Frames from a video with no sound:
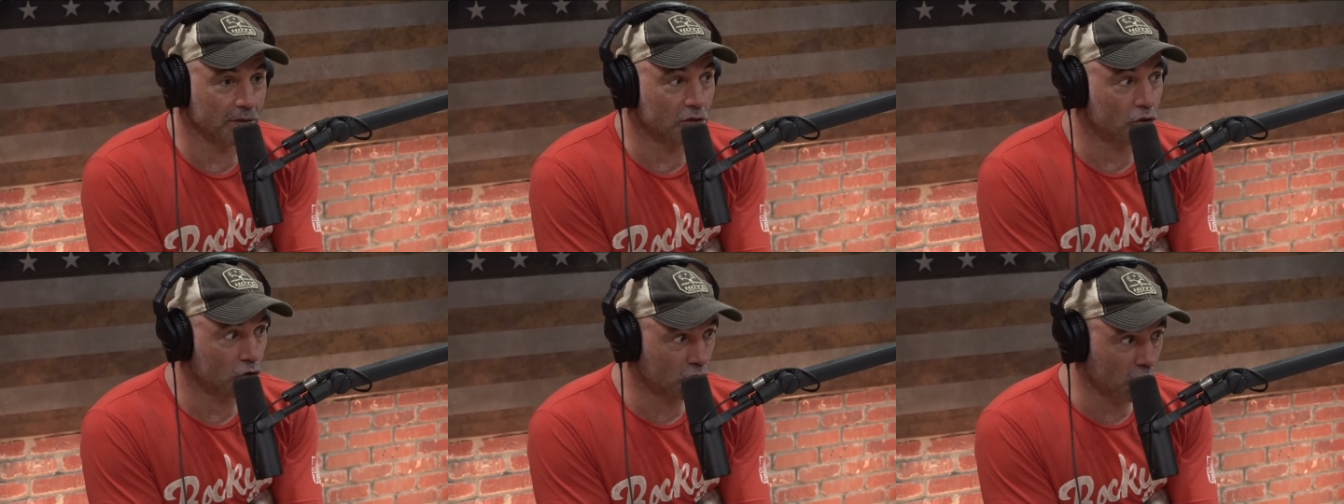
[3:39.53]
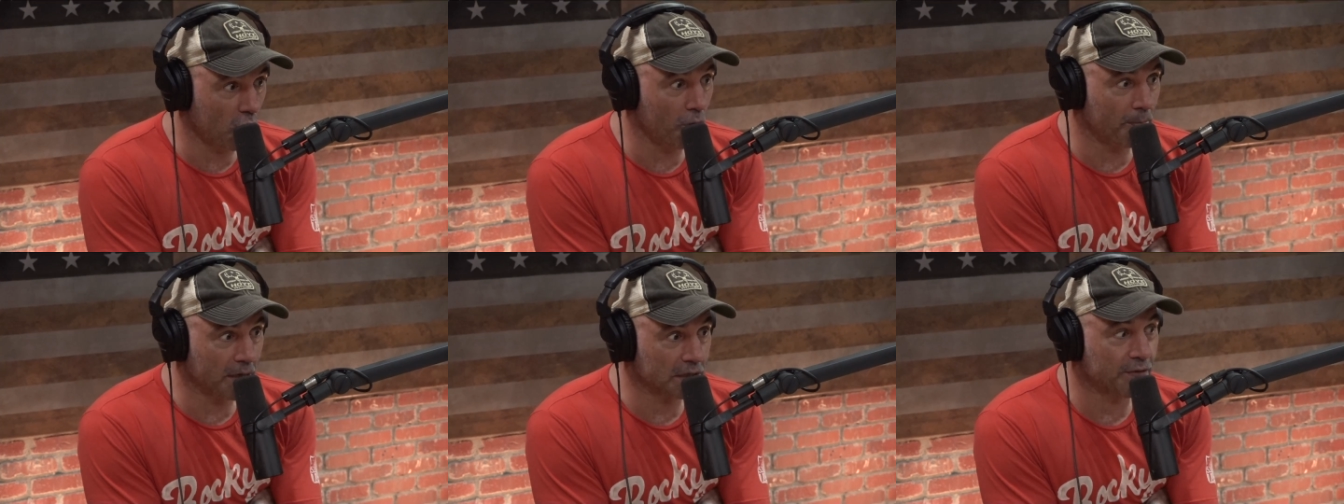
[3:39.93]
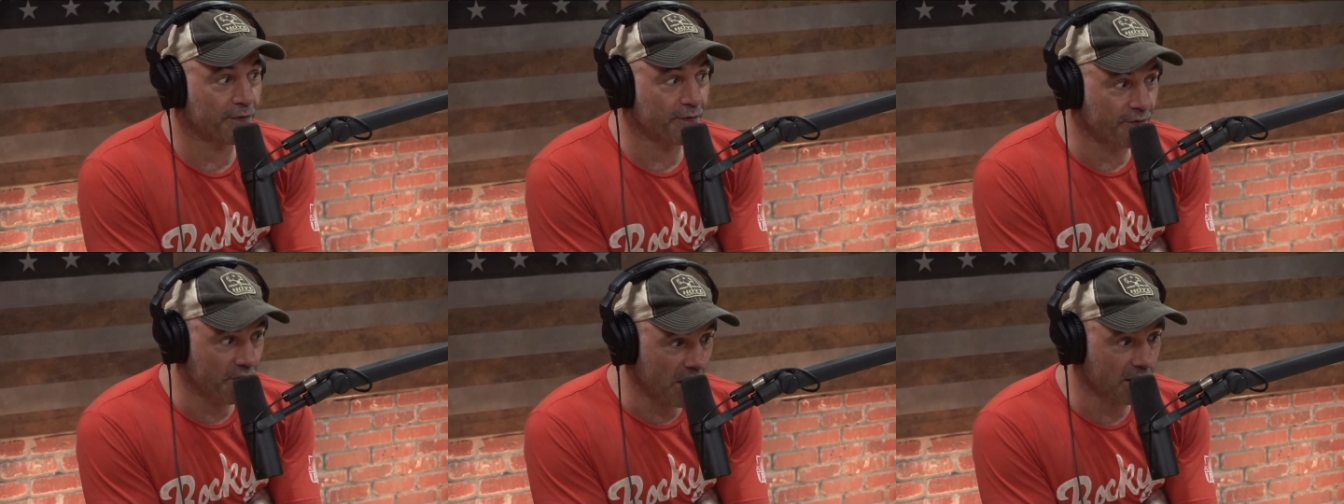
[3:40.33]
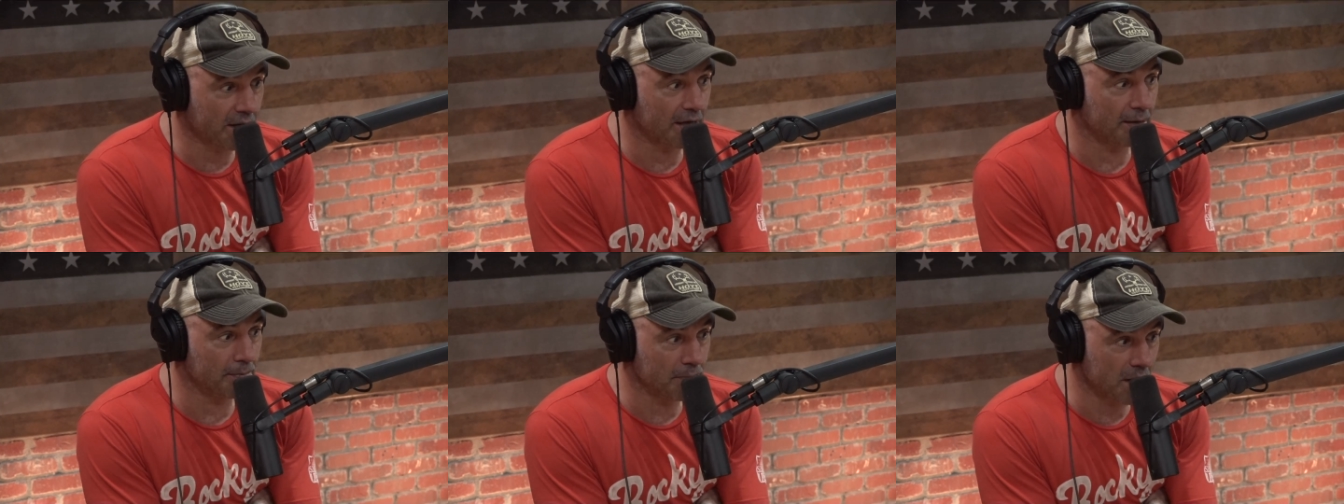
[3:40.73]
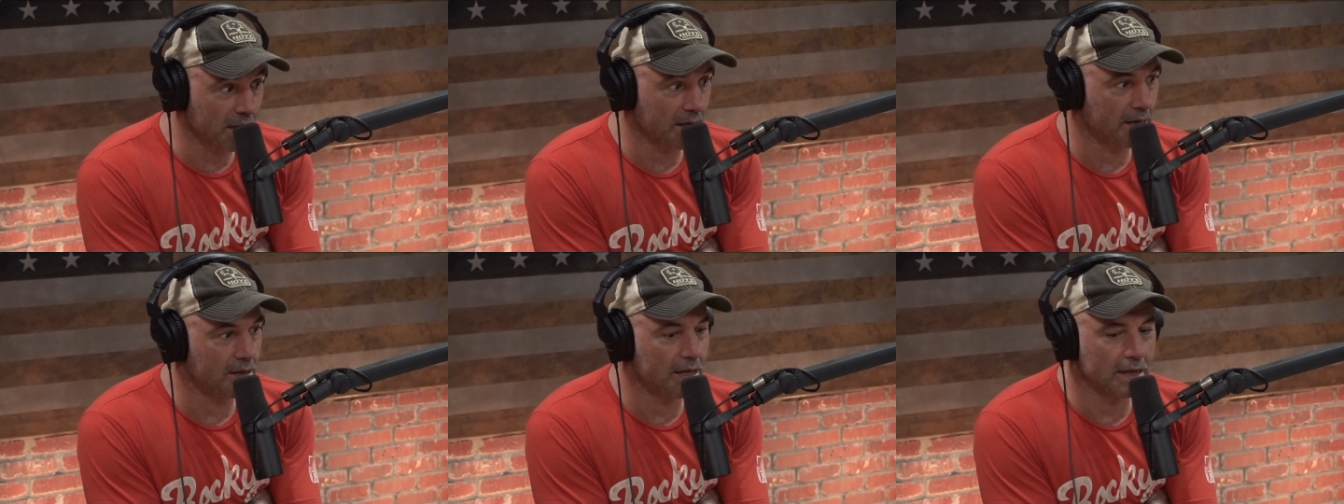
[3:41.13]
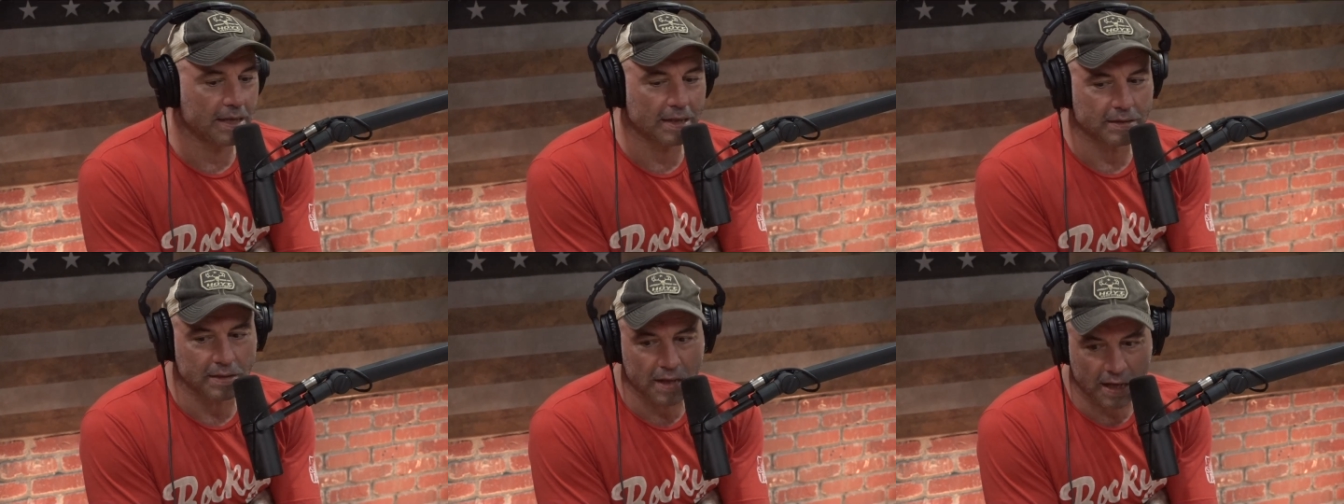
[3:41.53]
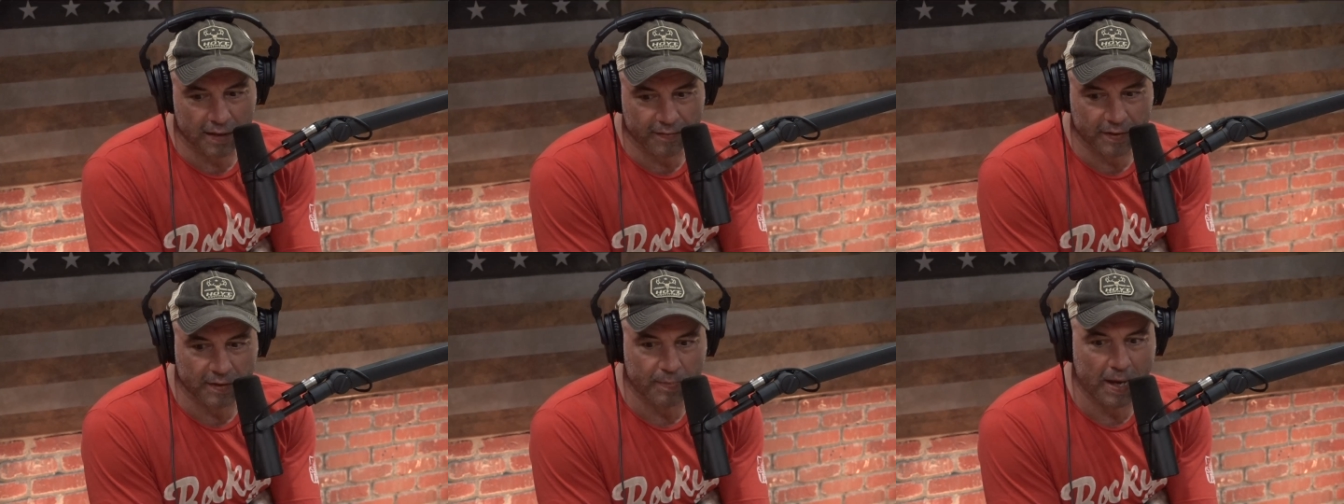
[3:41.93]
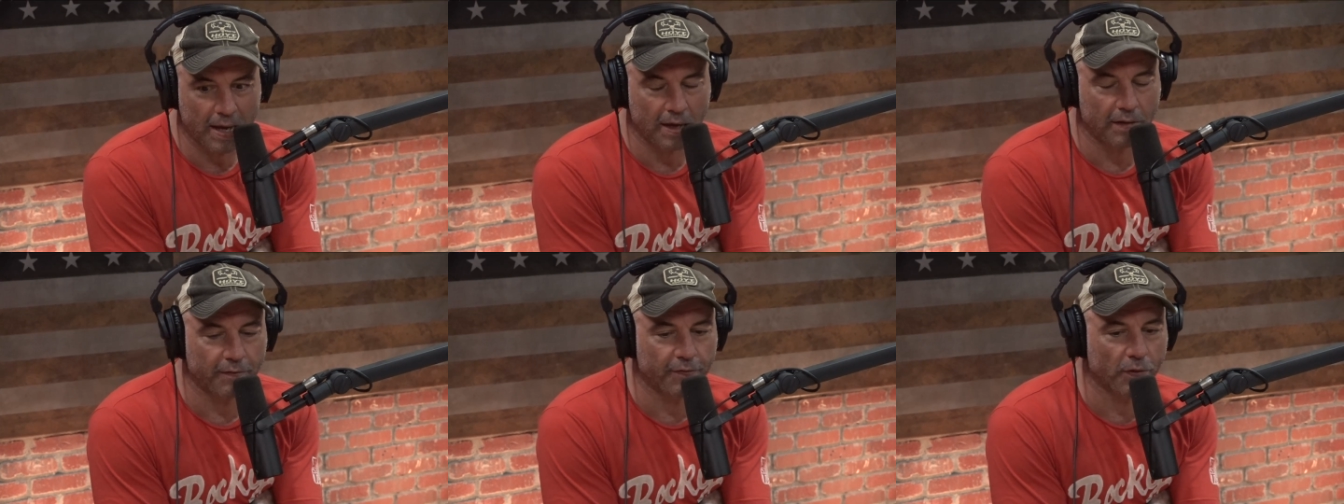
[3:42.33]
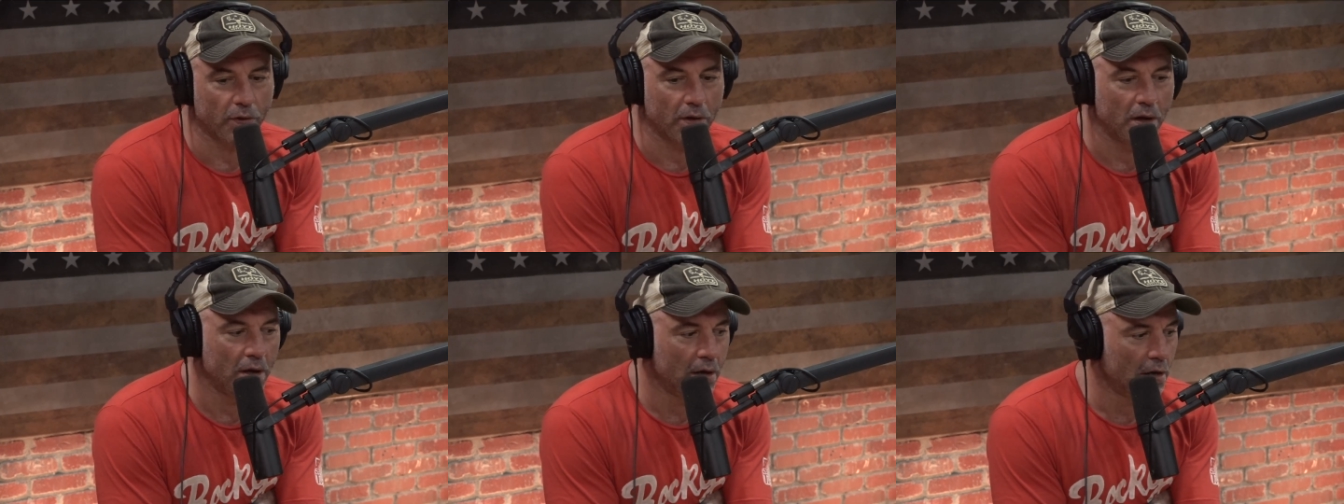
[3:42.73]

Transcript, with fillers: it's yeah. so much fucking money and then that's not even paying for